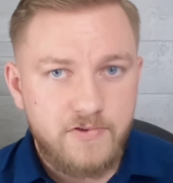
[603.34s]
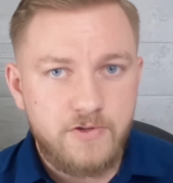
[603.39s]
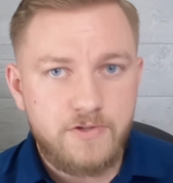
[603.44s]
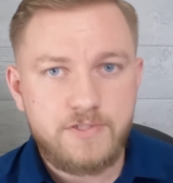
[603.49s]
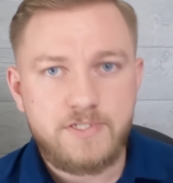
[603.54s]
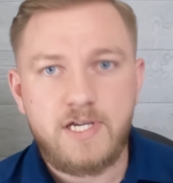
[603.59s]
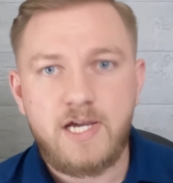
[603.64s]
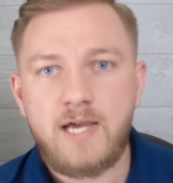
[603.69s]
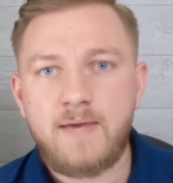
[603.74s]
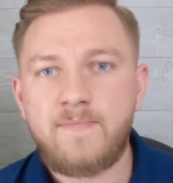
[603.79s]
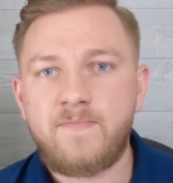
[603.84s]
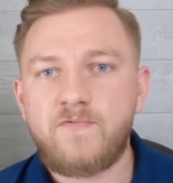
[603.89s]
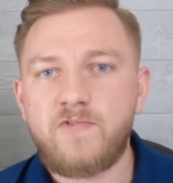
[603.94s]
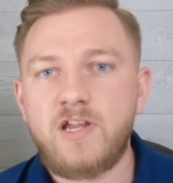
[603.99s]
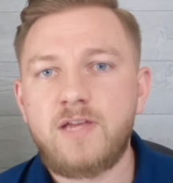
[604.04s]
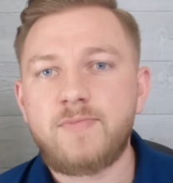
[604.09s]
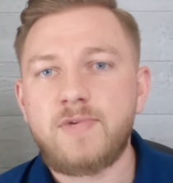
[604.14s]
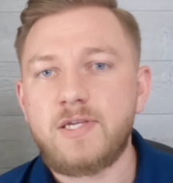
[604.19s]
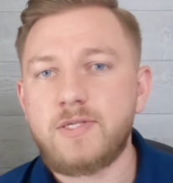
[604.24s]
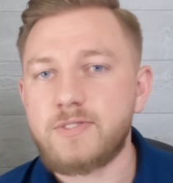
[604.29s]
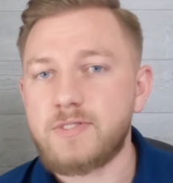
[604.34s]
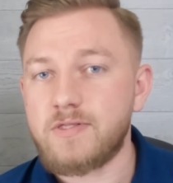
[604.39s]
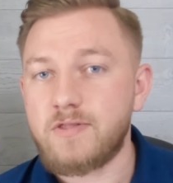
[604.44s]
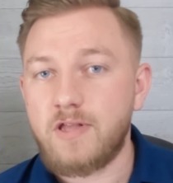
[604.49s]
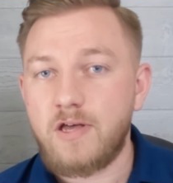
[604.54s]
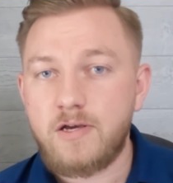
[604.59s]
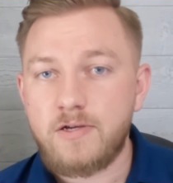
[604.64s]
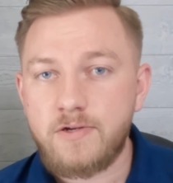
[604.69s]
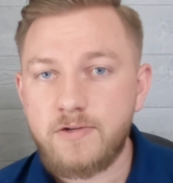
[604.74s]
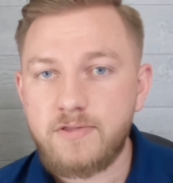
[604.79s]
your time frame is
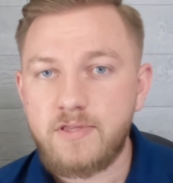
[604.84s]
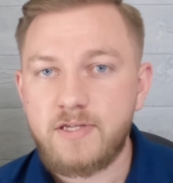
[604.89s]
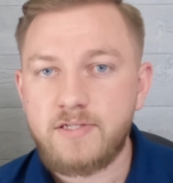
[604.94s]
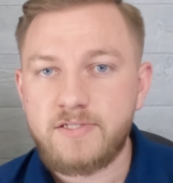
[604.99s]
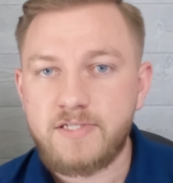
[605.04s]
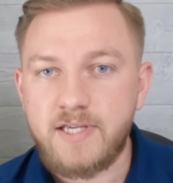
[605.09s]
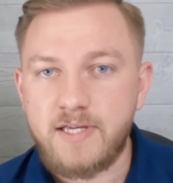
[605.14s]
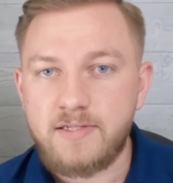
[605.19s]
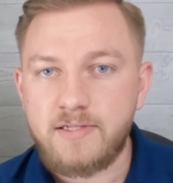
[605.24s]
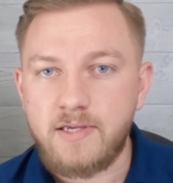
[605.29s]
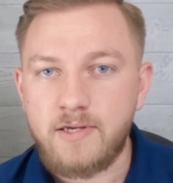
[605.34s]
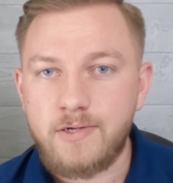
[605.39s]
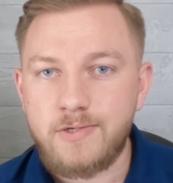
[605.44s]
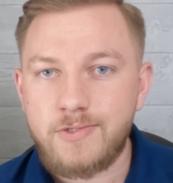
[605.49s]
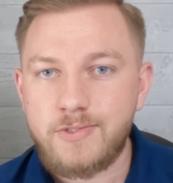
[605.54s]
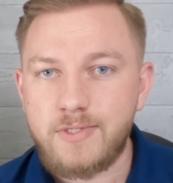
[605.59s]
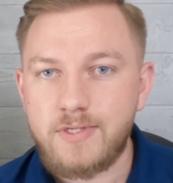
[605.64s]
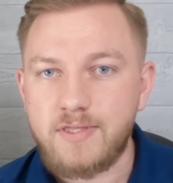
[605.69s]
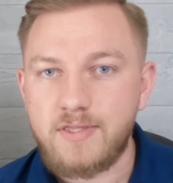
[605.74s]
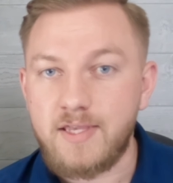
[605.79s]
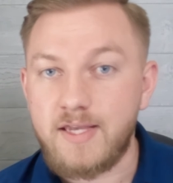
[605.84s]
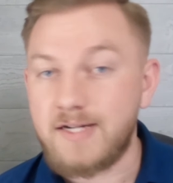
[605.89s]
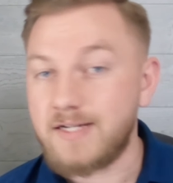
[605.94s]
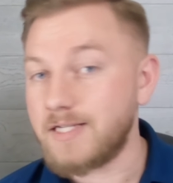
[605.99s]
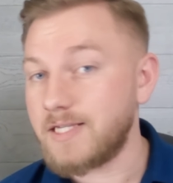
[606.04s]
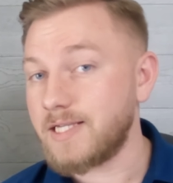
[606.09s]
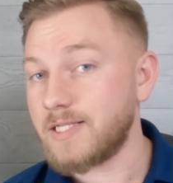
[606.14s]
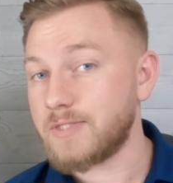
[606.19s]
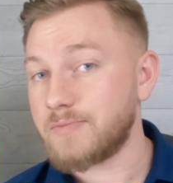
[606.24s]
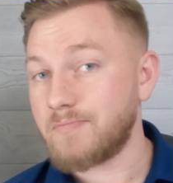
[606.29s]
longer than 10 years, then
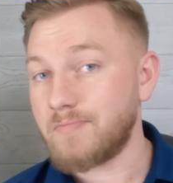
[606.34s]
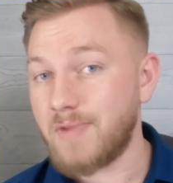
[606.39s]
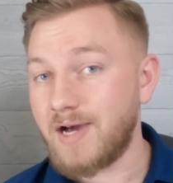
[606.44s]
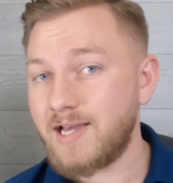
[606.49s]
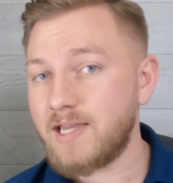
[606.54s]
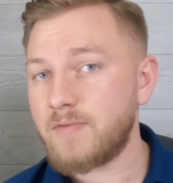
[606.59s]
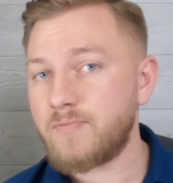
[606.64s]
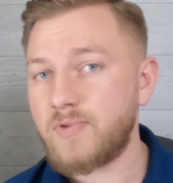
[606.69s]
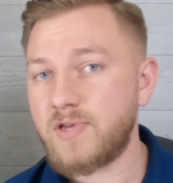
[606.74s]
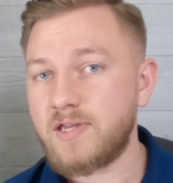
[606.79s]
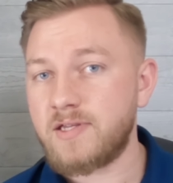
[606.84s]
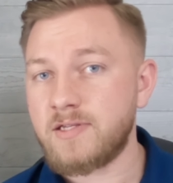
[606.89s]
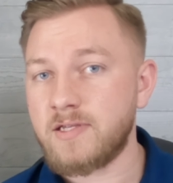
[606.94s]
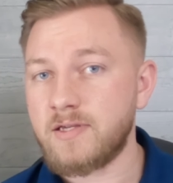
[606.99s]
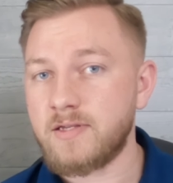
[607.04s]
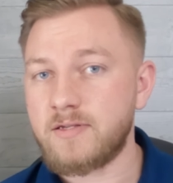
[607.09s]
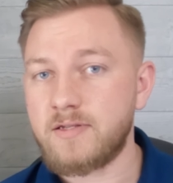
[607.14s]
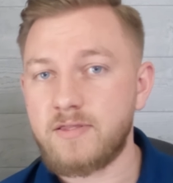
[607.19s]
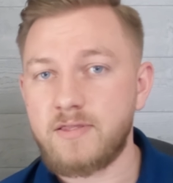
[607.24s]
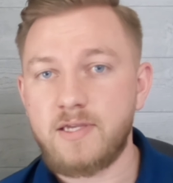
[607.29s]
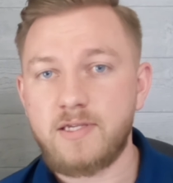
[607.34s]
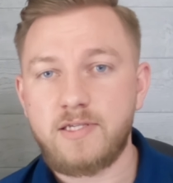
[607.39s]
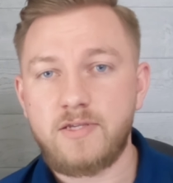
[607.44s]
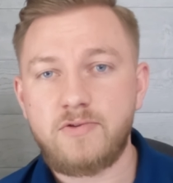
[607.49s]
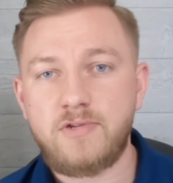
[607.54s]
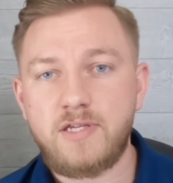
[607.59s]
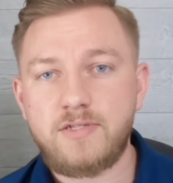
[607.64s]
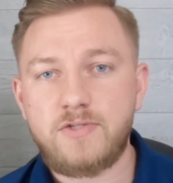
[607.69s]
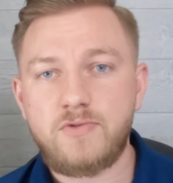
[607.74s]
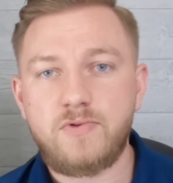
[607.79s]
it's my opinion that
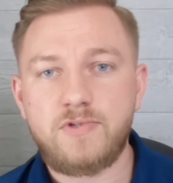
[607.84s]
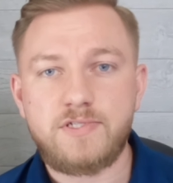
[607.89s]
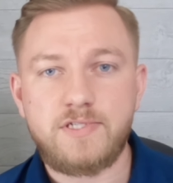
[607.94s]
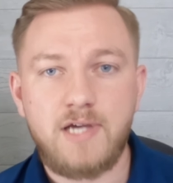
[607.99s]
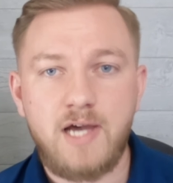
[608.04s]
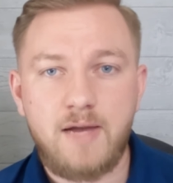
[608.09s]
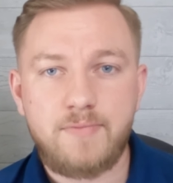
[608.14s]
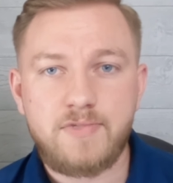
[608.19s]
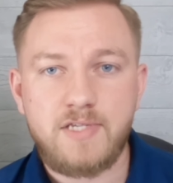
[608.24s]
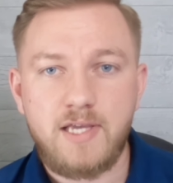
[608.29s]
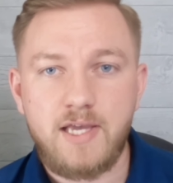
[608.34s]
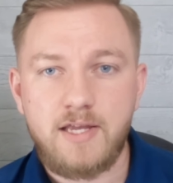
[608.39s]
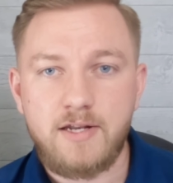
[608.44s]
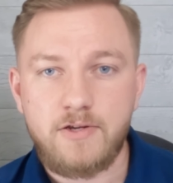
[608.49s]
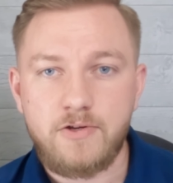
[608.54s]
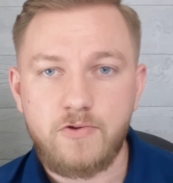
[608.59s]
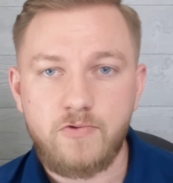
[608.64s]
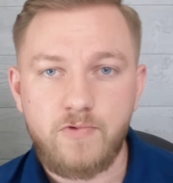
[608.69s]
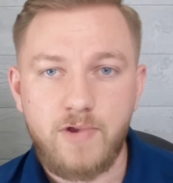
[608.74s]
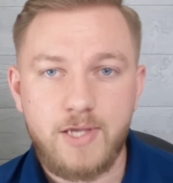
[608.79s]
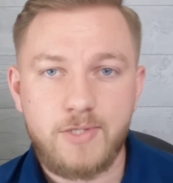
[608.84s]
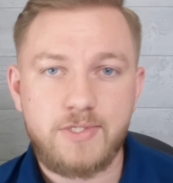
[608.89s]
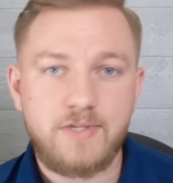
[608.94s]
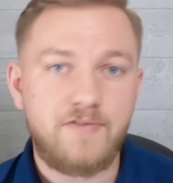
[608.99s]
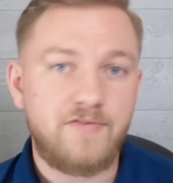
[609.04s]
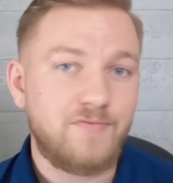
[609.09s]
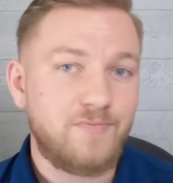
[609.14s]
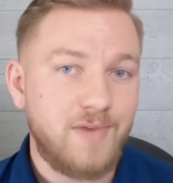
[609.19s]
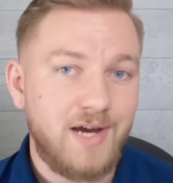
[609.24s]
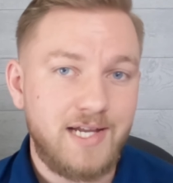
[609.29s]
you need to adopt an
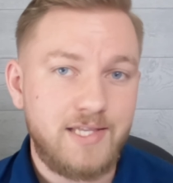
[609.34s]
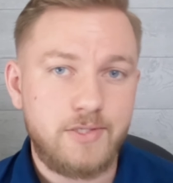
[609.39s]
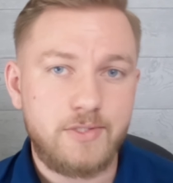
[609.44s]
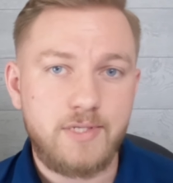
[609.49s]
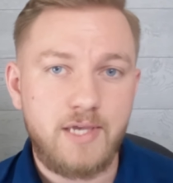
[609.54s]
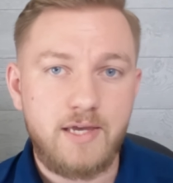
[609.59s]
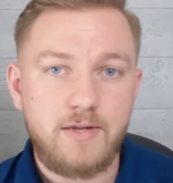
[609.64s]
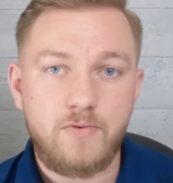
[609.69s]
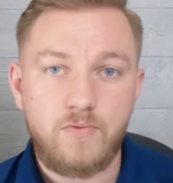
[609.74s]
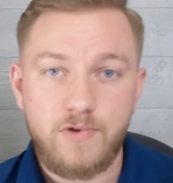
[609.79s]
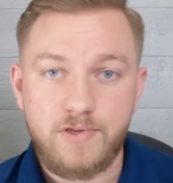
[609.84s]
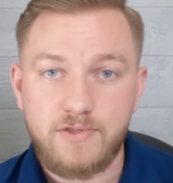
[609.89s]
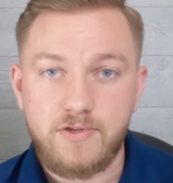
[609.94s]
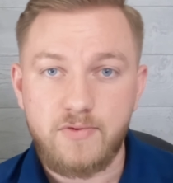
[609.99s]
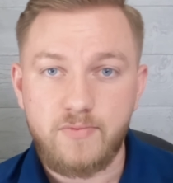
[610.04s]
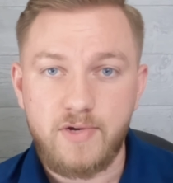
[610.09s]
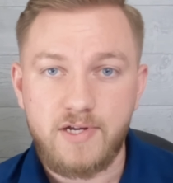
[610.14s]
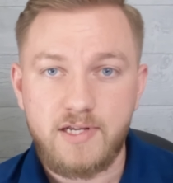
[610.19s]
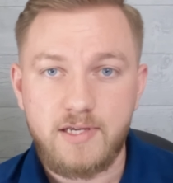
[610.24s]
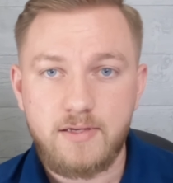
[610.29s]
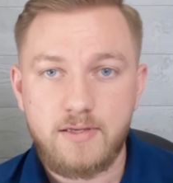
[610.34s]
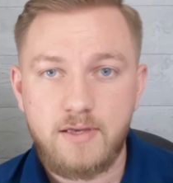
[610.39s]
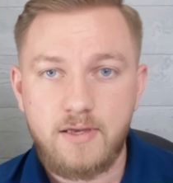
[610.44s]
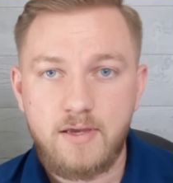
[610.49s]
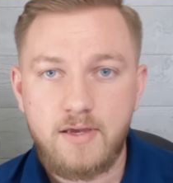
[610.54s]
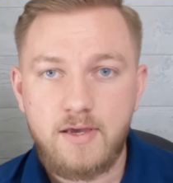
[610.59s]
aggressive mindset with your money.